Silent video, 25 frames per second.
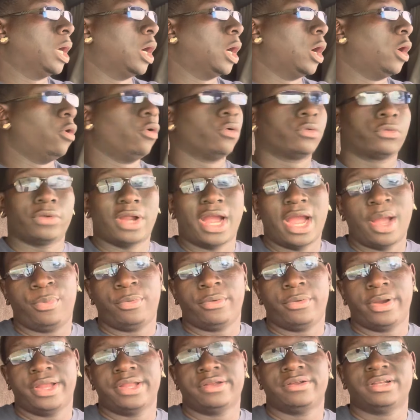Owner
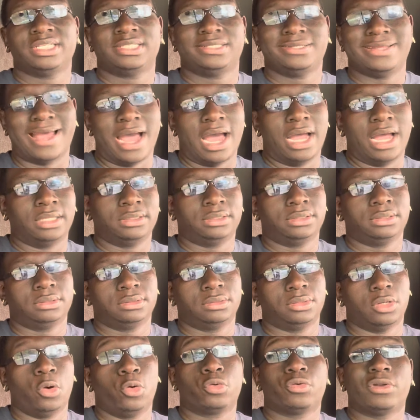operator is not.
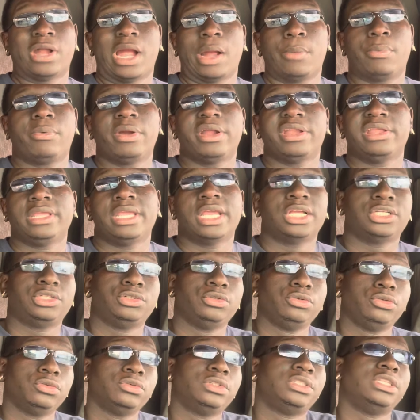Owner operator, yes, you
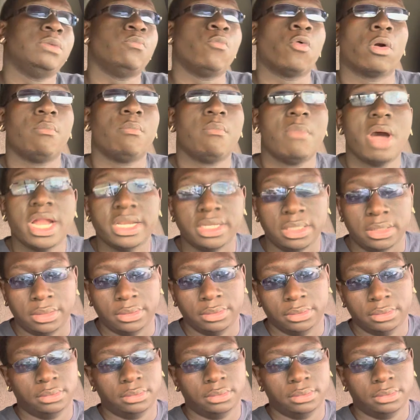do see more money,